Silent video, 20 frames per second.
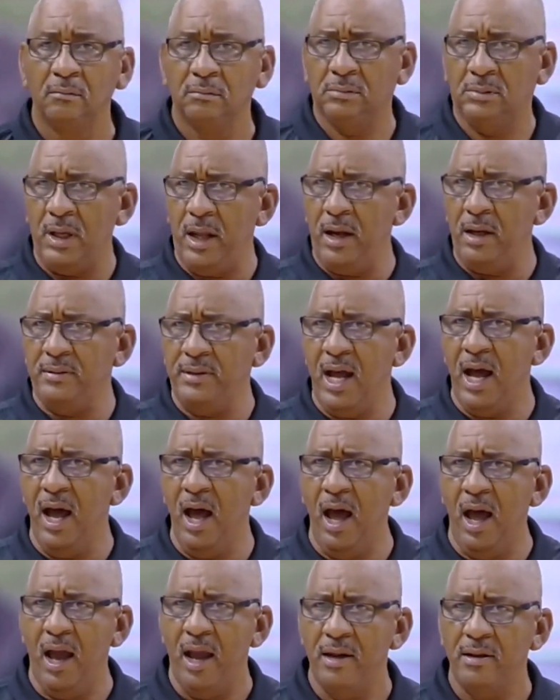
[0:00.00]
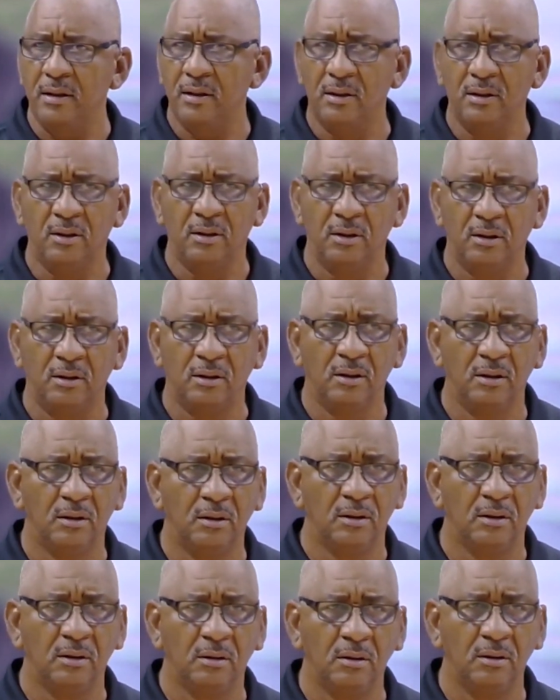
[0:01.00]
Ghost Ballers basketball.
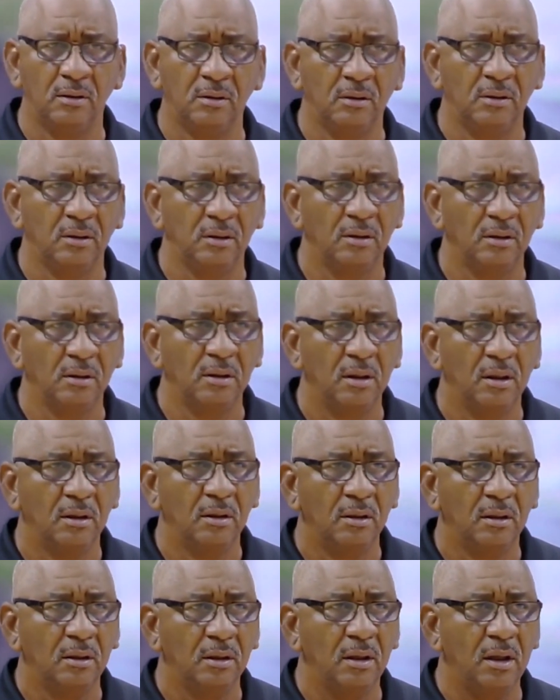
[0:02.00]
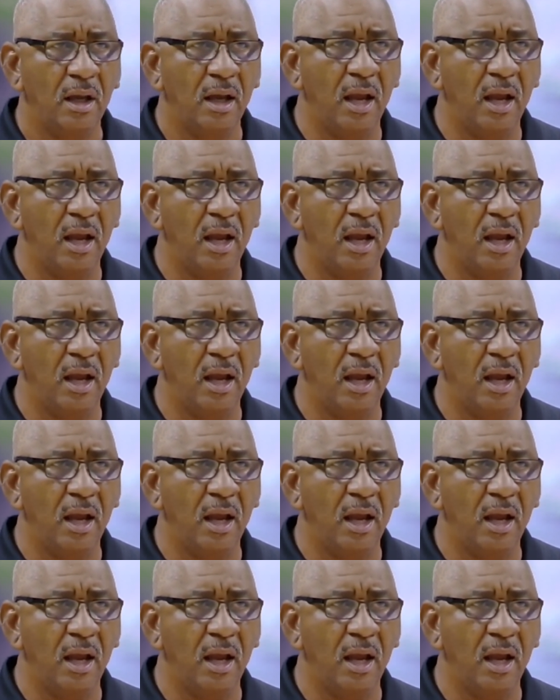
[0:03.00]
They need two points to win the